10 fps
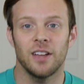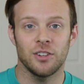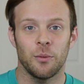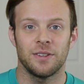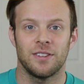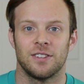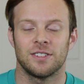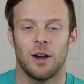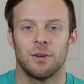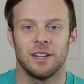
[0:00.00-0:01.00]
As always, this is
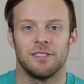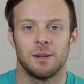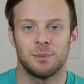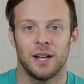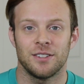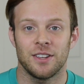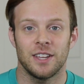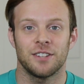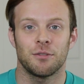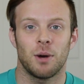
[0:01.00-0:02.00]
Scott with Level Up Tuts.
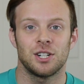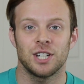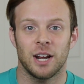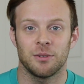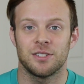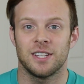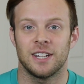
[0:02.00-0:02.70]
Thanks for watching and we'll see you